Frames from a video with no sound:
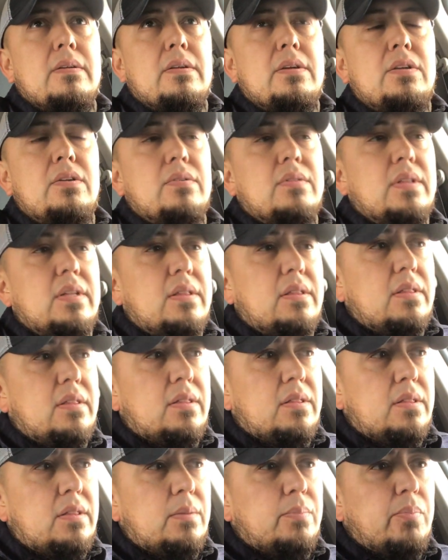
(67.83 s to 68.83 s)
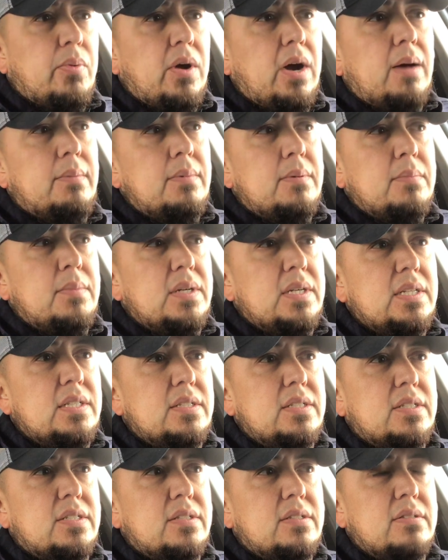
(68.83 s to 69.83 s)
you know, the problem
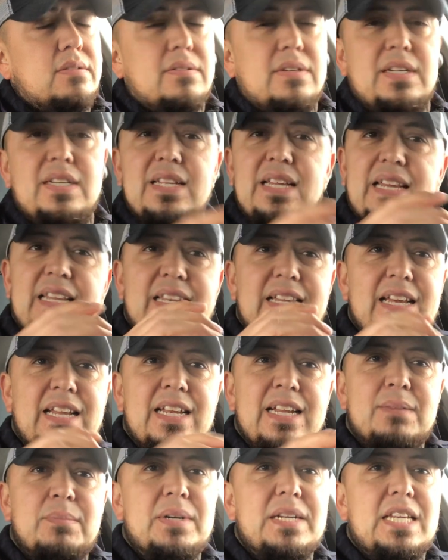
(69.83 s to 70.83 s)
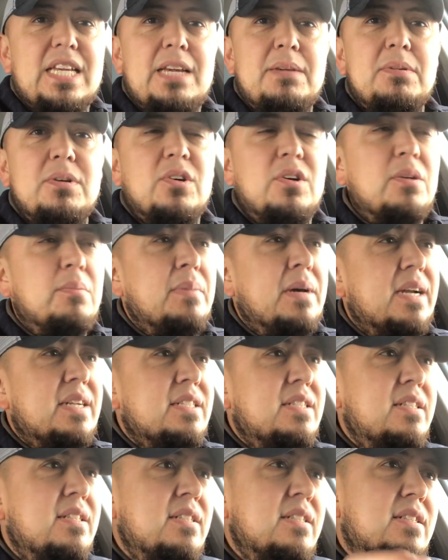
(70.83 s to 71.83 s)
is, and I'm going to keep going back
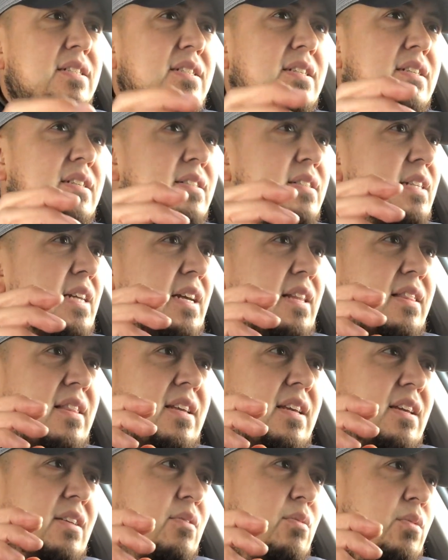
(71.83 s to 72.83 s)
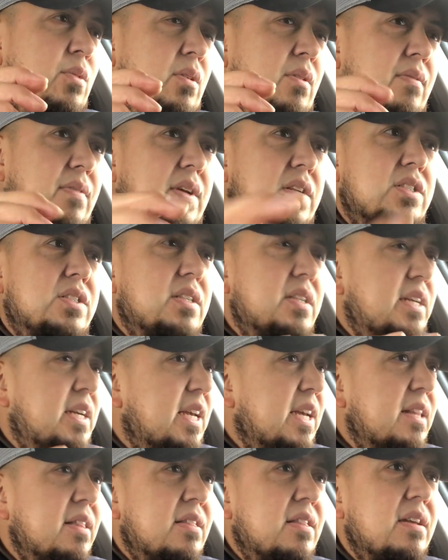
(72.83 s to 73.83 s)
to this, because I think we'll eventually
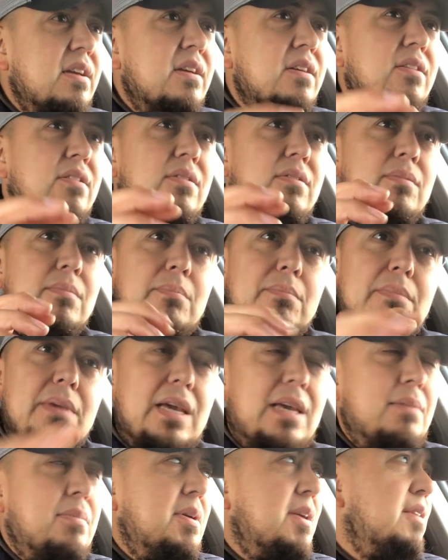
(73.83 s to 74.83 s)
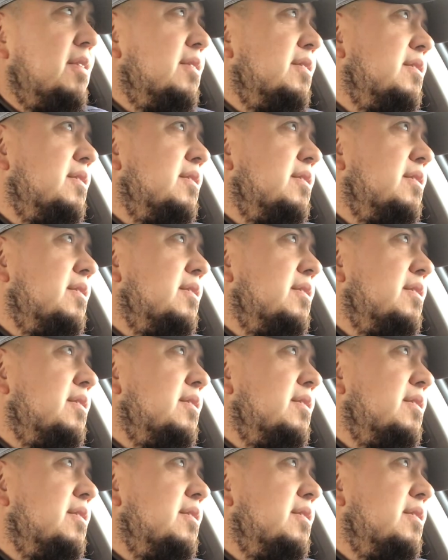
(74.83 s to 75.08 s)
get there, maybe.